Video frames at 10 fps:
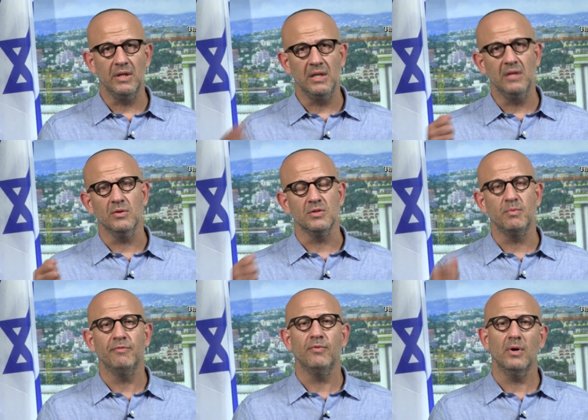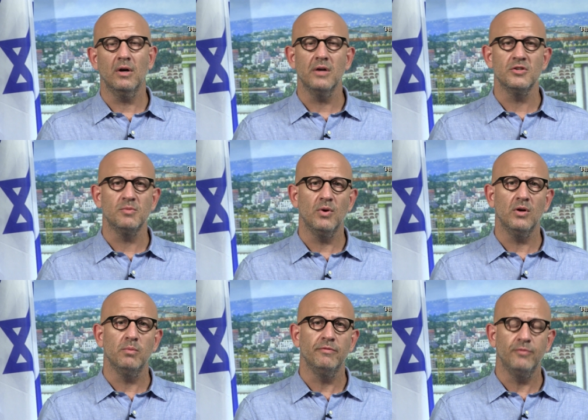yields before a Kadosh Baruch
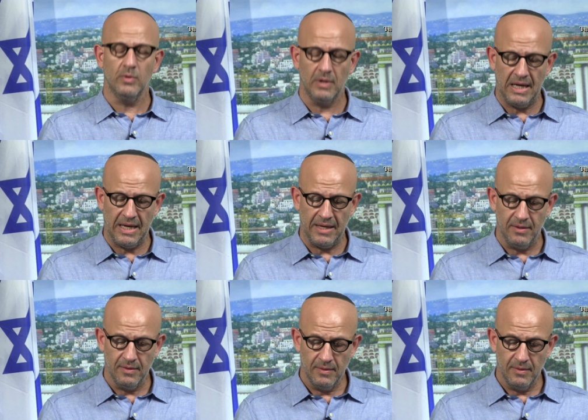Hu, before God,